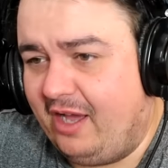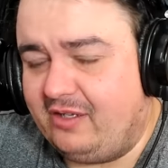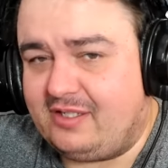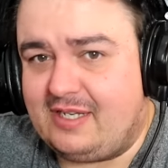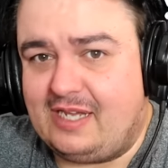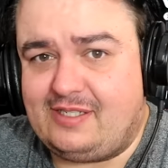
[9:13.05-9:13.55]

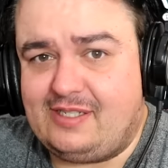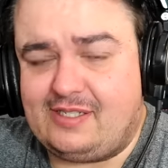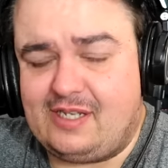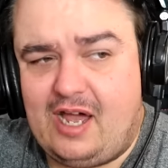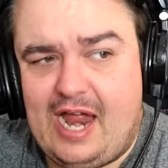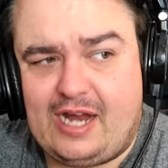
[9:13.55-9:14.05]

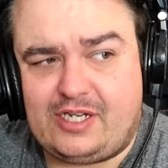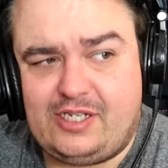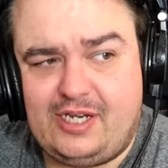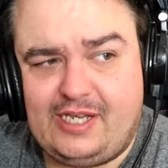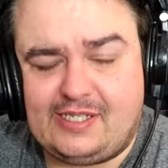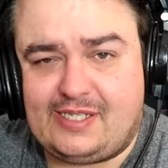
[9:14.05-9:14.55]
hostesses are
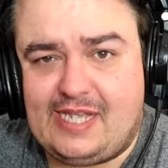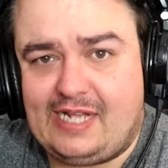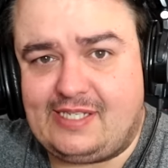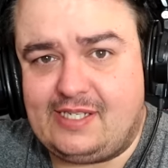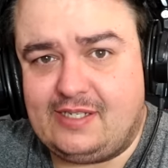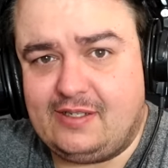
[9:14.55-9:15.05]
actually
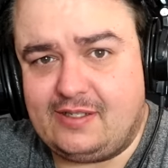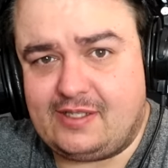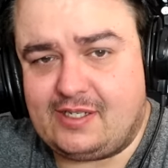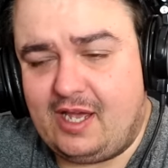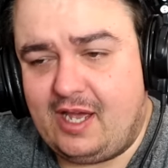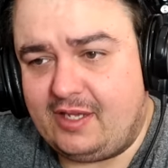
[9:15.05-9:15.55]

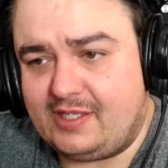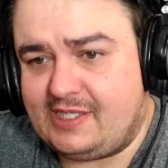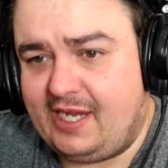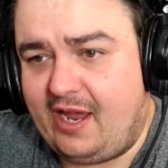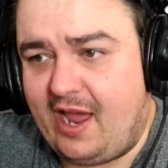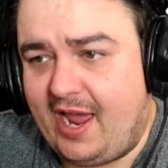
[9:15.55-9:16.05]
assassins,
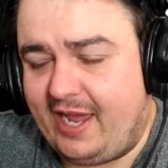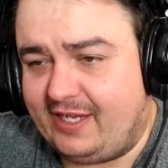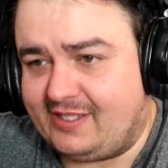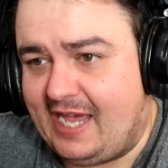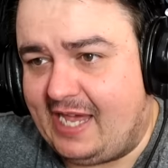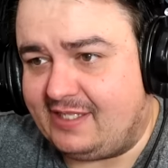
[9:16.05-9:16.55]
CIA
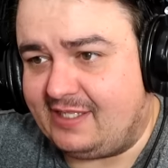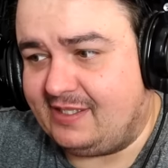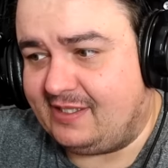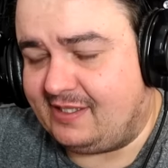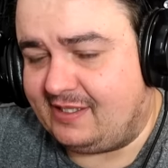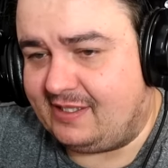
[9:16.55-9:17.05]

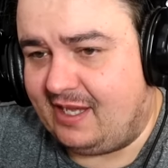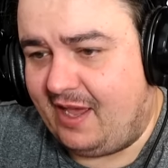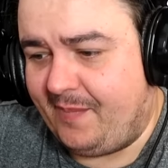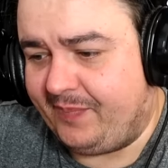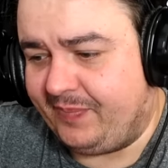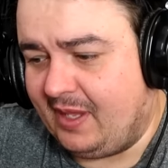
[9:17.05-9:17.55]
assassins.
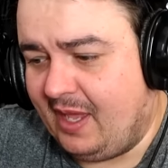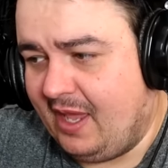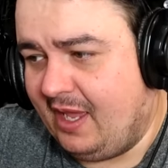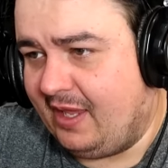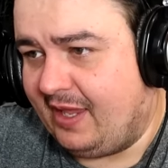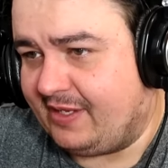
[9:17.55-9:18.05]

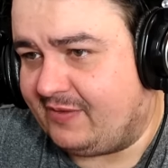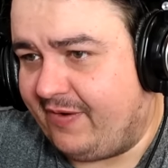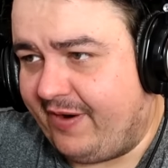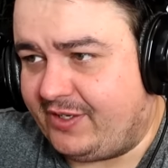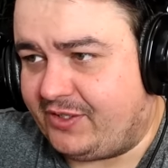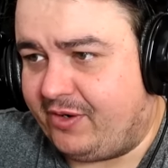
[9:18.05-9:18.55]
That's
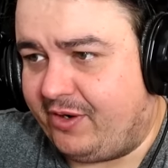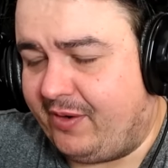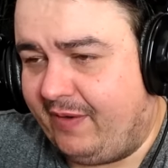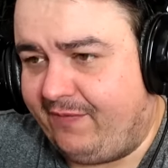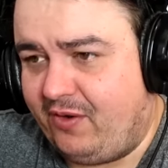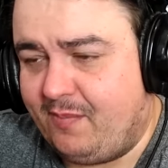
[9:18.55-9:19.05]
very
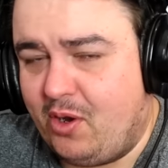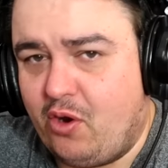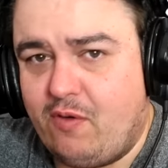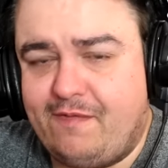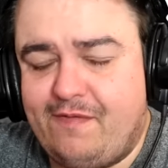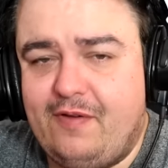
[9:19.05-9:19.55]
true. If you
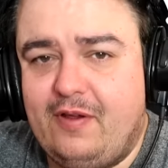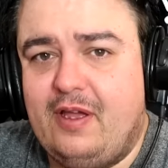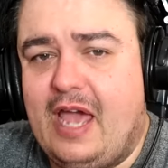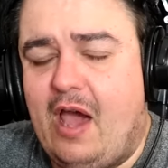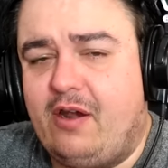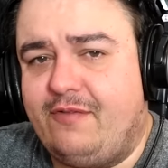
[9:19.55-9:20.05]
move
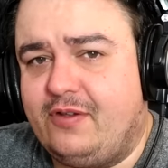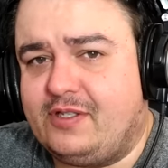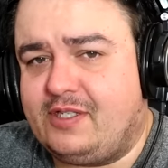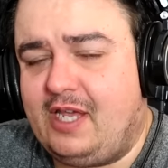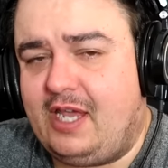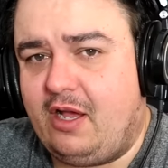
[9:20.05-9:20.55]
out of your
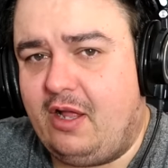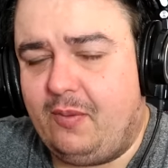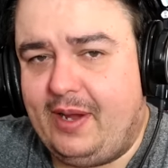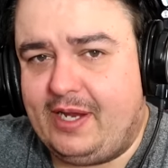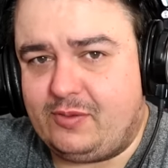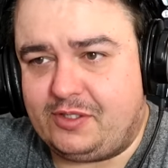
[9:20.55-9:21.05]
seat on
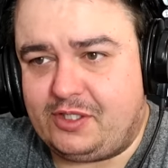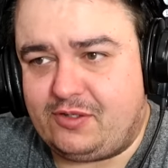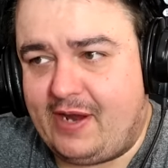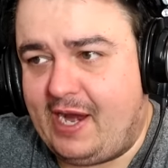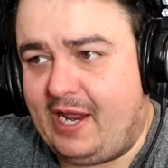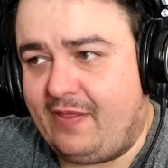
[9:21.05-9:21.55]
the way to
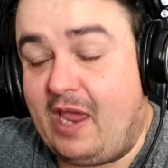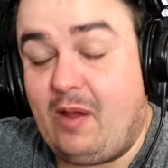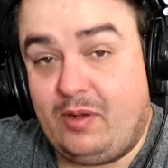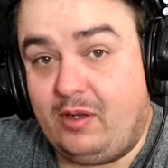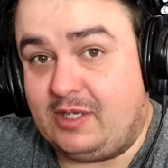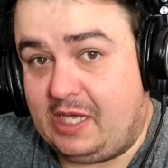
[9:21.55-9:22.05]
Australia, they
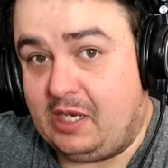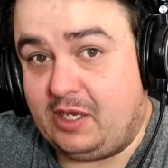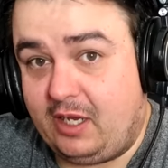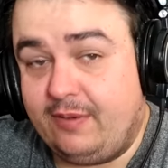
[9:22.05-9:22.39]
will kill